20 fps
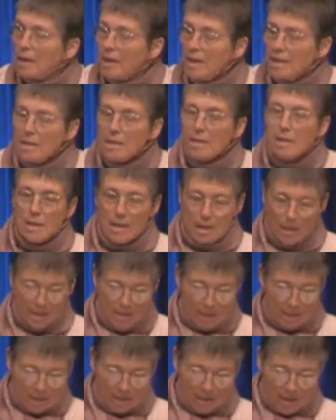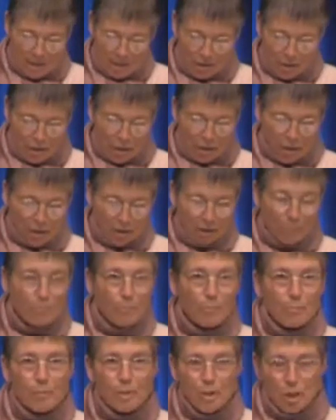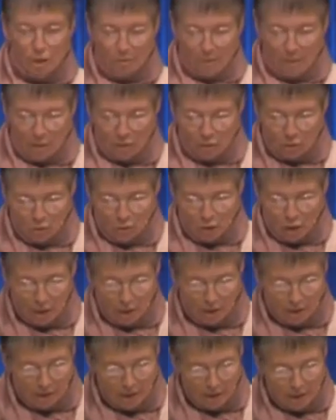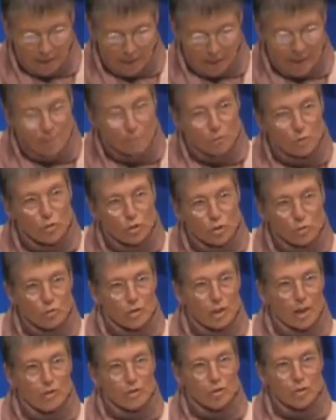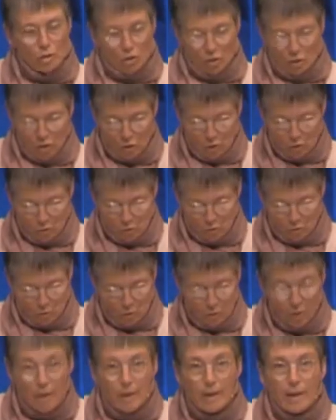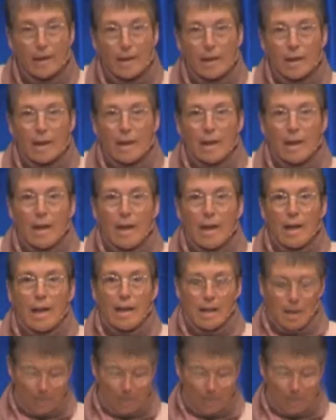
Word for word: In an, in an article in the British Medical Journal in April 2002, he